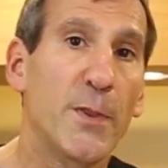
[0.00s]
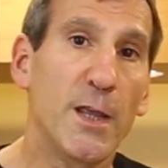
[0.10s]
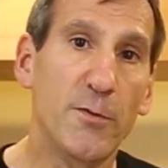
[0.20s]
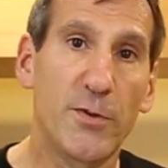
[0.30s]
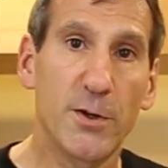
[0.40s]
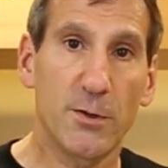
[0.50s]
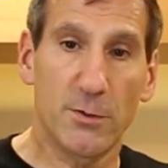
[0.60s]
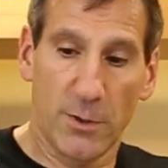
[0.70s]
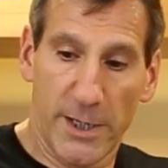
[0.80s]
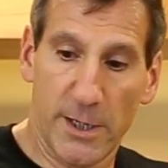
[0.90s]
If you're
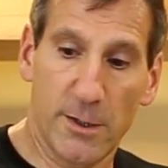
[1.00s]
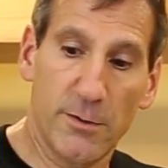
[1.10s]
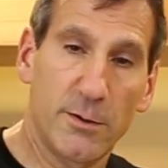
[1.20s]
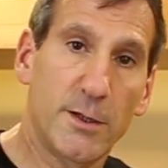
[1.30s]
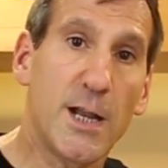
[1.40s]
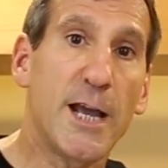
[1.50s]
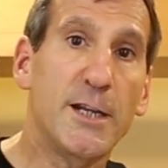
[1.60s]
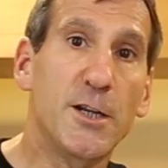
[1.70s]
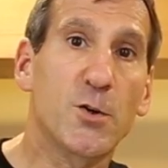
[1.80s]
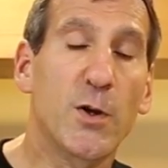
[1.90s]
like at a
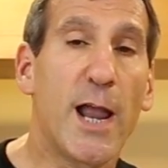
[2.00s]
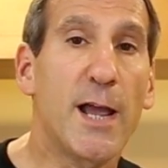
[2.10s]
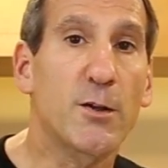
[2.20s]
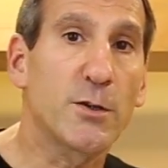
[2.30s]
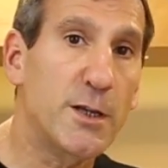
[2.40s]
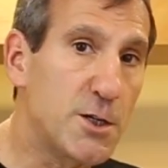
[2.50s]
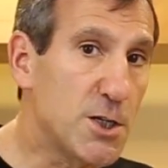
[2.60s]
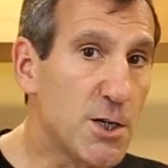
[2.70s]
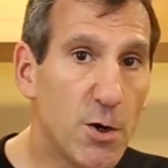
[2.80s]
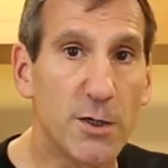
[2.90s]
90-degree angle, it's
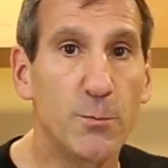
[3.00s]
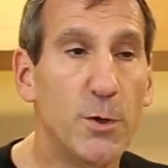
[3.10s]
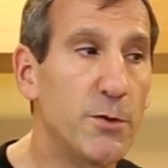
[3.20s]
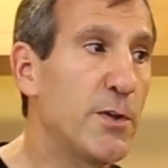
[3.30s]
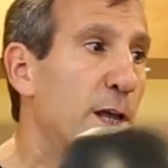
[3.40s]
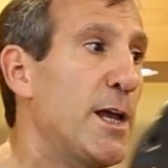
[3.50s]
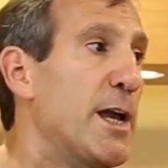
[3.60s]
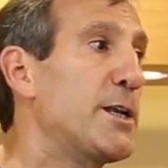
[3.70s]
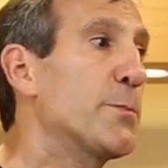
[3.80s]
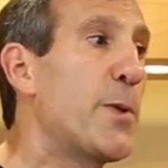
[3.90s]
just hard to move,
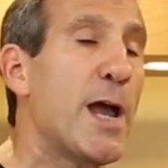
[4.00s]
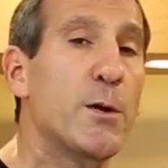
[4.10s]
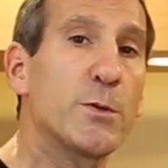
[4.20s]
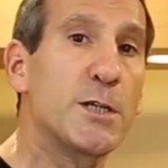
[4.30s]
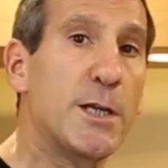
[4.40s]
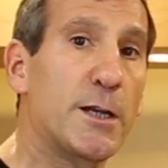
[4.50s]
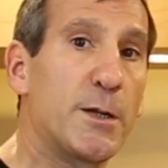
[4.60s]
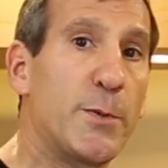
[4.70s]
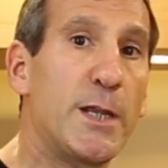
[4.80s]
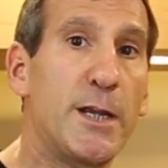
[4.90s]
and your power is not
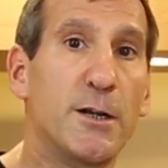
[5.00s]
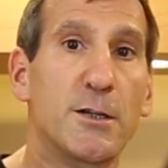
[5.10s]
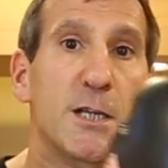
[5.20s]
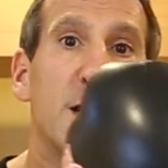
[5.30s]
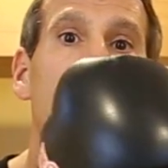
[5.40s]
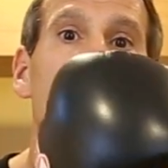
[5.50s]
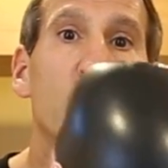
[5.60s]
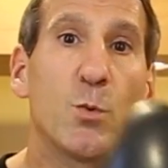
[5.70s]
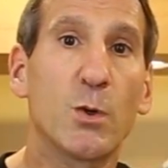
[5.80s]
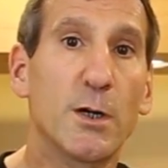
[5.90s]
going to be here. It's going to be
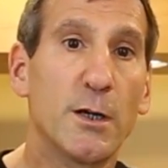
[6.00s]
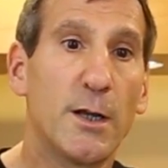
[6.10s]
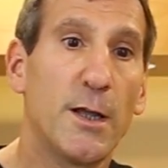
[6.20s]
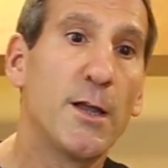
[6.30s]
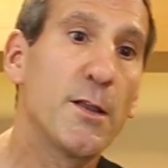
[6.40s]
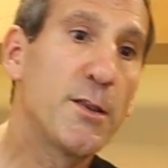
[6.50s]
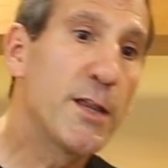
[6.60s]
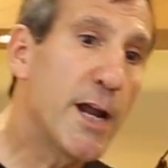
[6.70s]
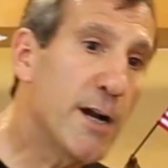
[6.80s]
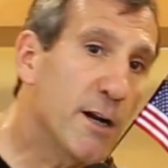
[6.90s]
more
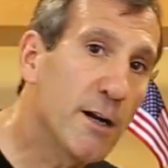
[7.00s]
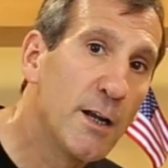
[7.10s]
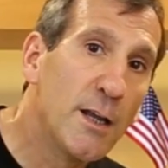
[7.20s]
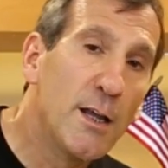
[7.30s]
there.